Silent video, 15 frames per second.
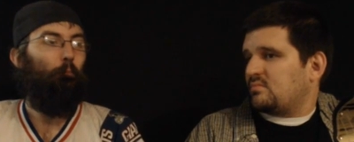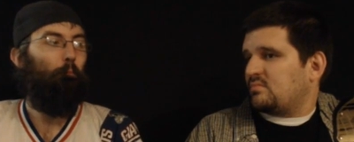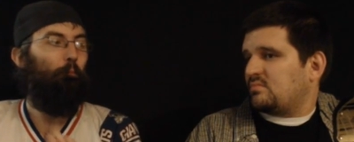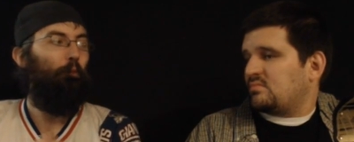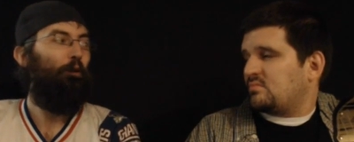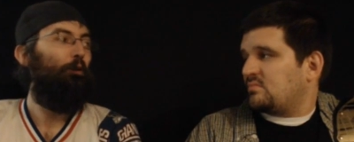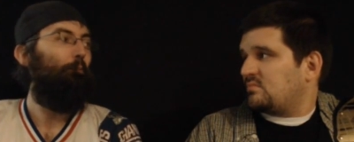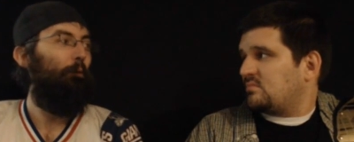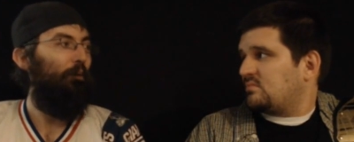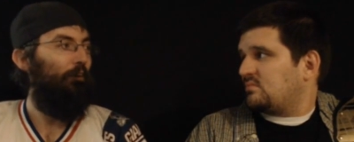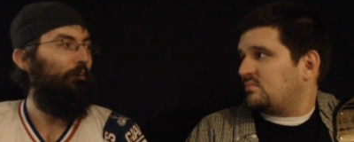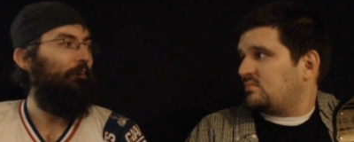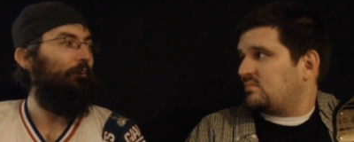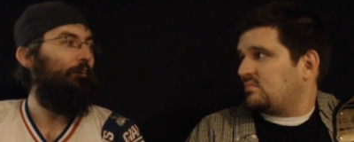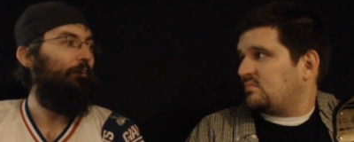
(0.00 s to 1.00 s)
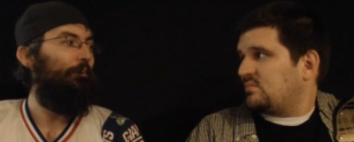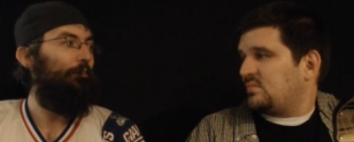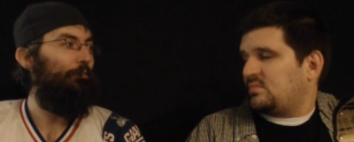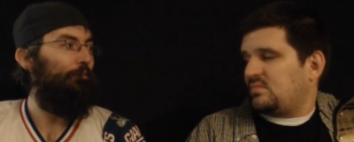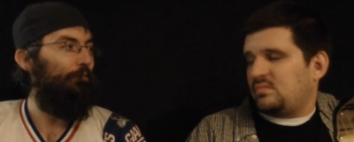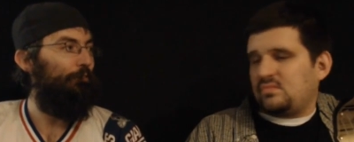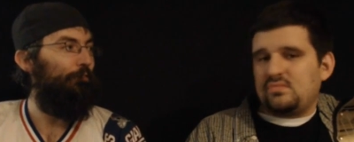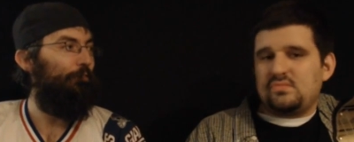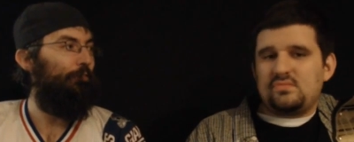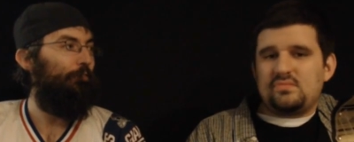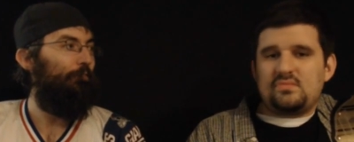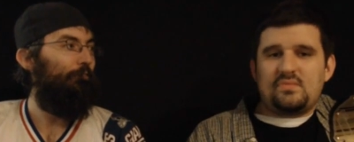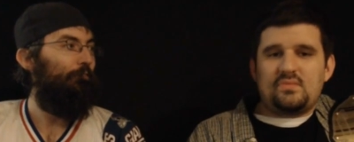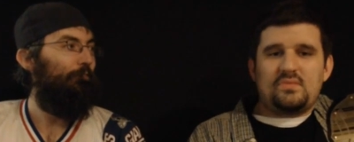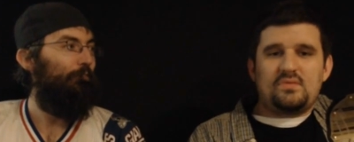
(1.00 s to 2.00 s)
Speaker 1: Brie Bella is
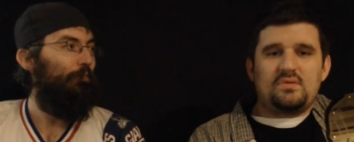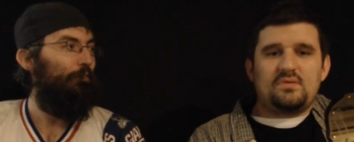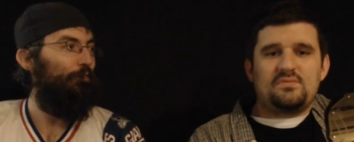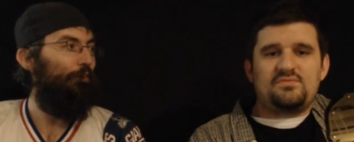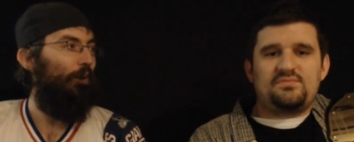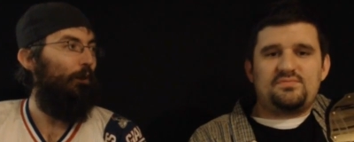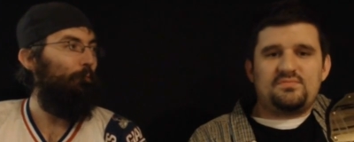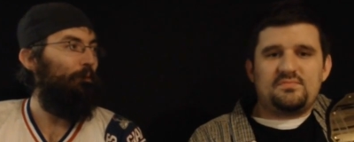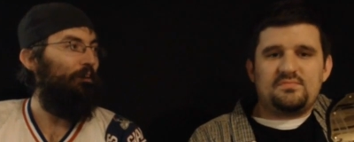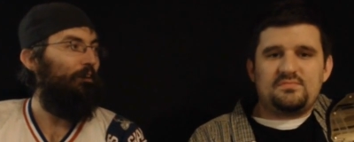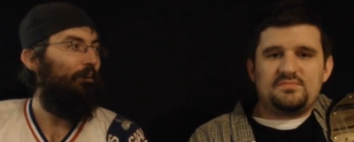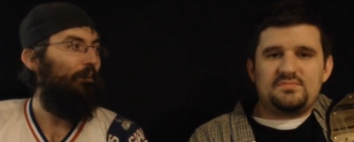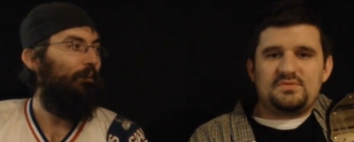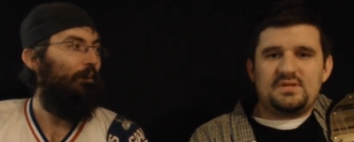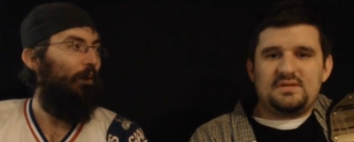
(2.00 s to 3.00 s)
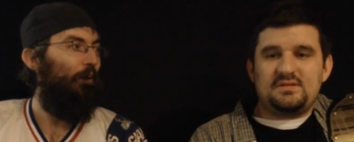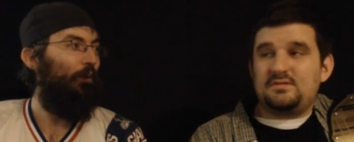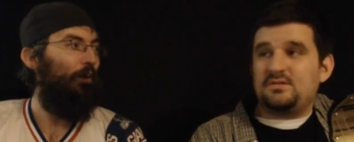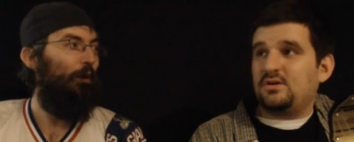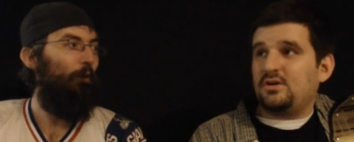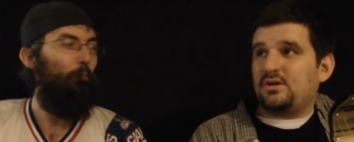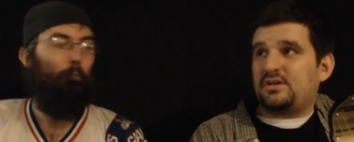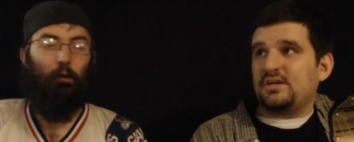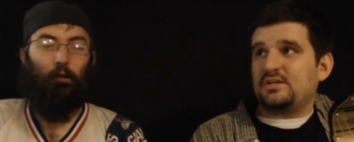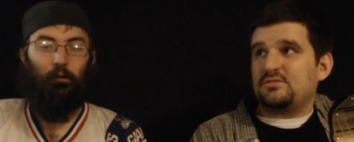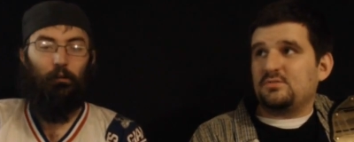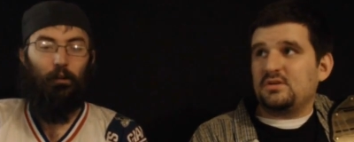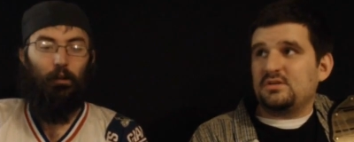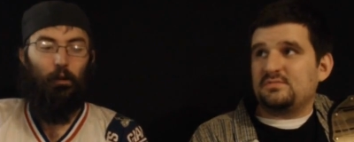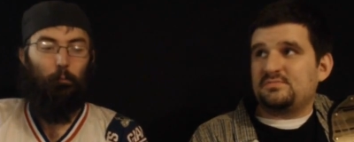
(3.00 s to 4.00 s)
sloppy. Okay, her kicks but,
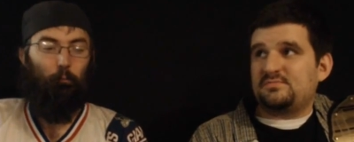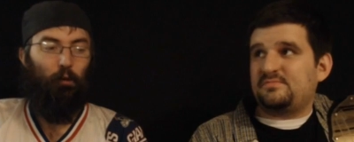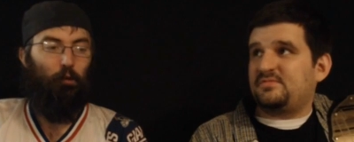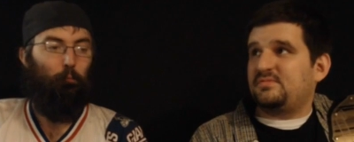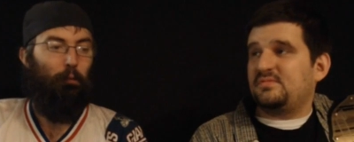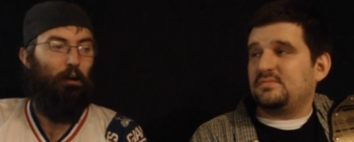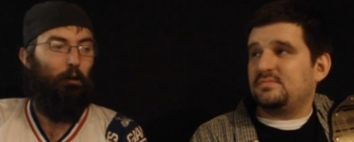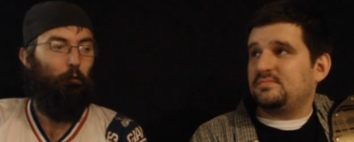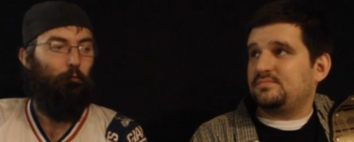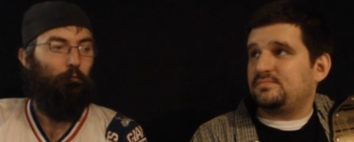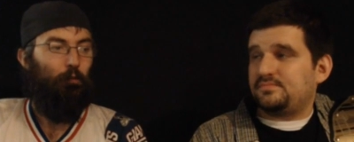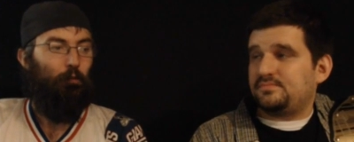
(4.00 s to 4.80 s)
were. But about